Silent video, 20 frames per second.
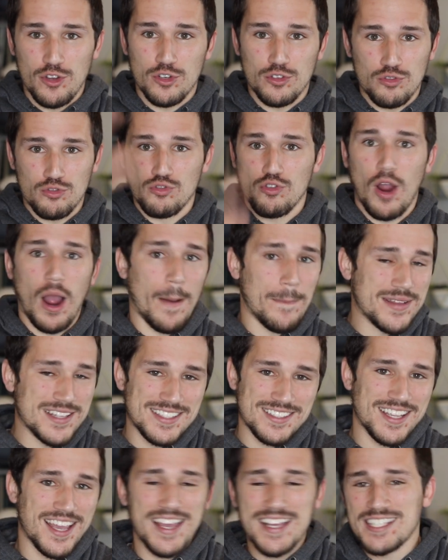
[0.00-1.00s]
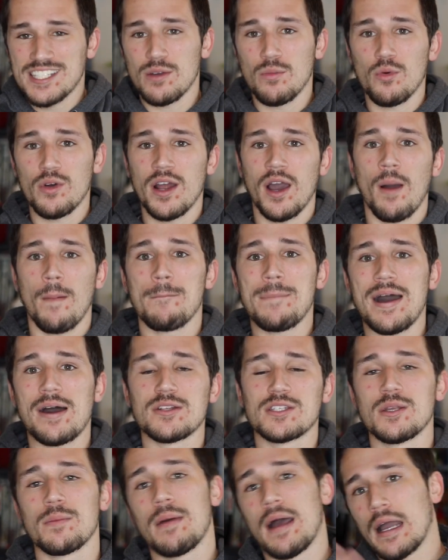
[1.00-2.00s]
You just drop it, take someone out,
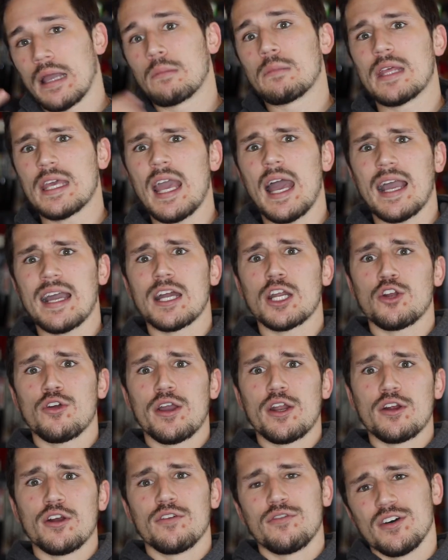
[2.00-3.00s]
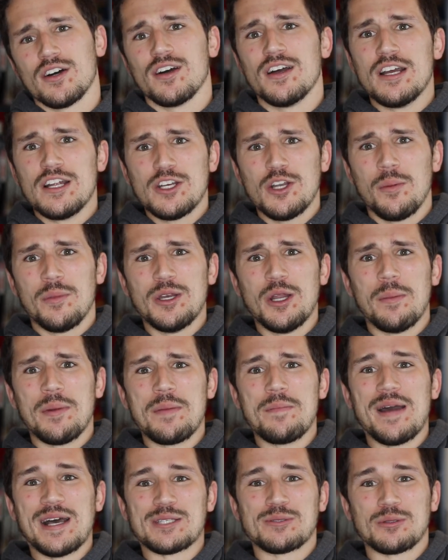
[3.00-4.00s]
bounce it back, and be like, yeah, I got a crater hoof. Nobody,
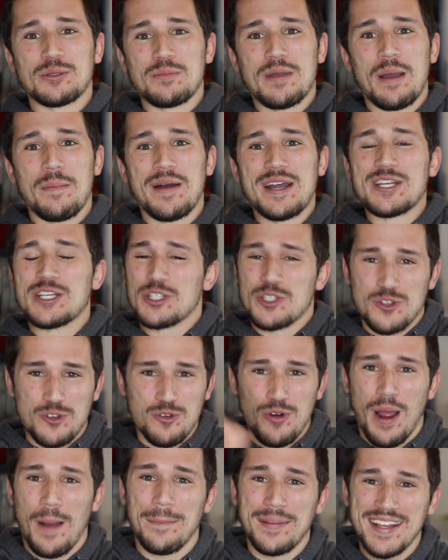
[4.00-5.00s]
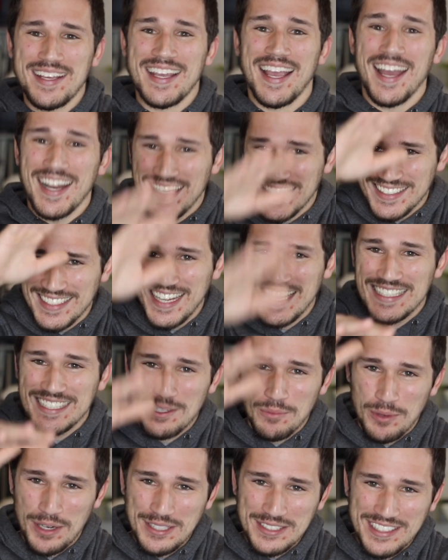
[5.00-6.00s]
nobody mess with me. I might just drop it again and take
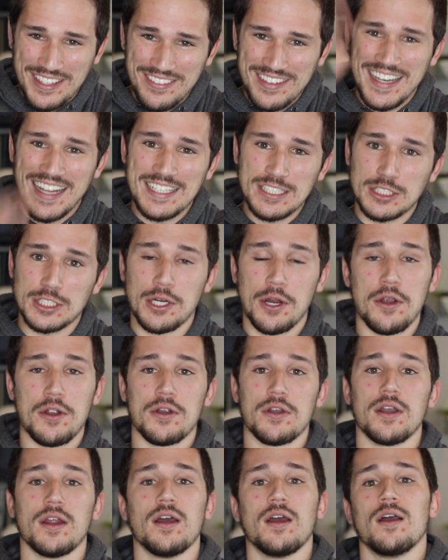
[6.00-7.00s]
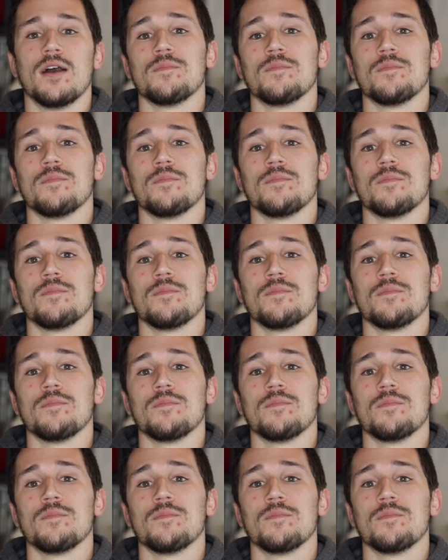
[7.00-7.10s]
someone else out next turn.